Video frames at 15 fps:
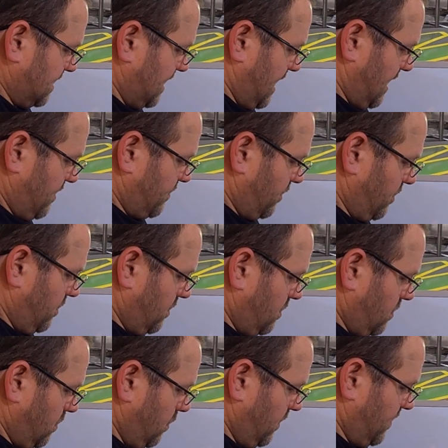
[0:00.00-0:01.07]
together
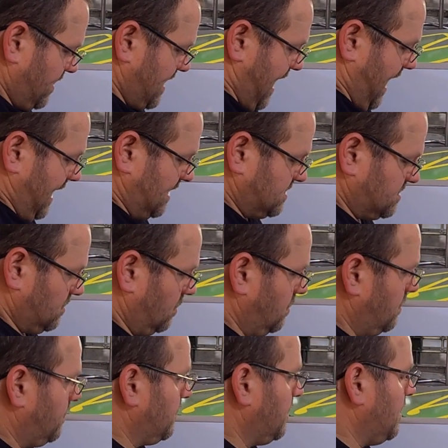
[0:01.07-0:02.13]
with an
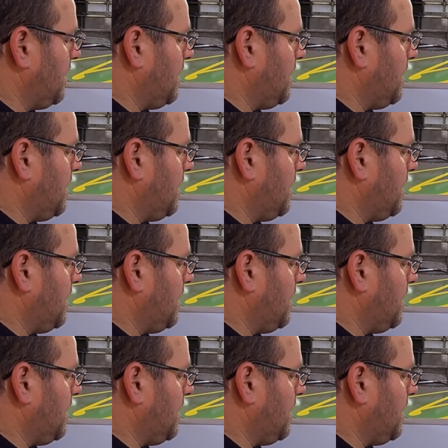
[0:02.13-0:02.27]
axle.